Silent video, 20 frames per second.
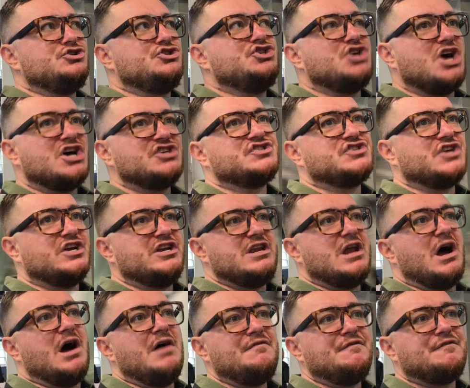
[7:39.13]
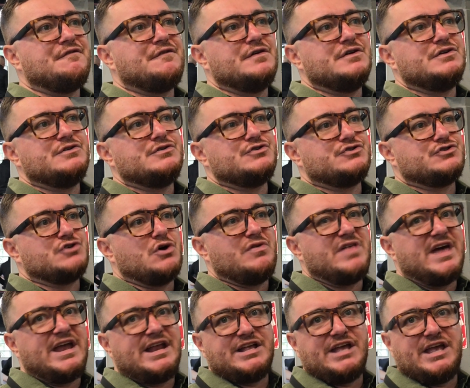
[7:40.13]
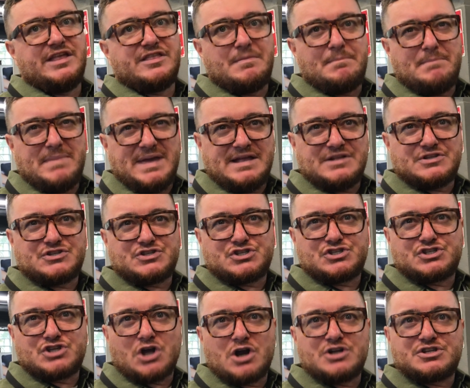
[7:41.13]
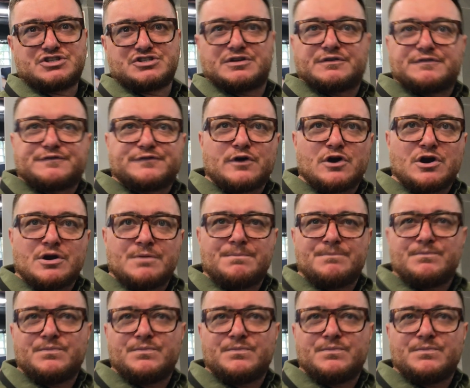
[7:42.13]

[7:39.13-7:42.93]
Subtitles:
just enough so that the meat starts to firm.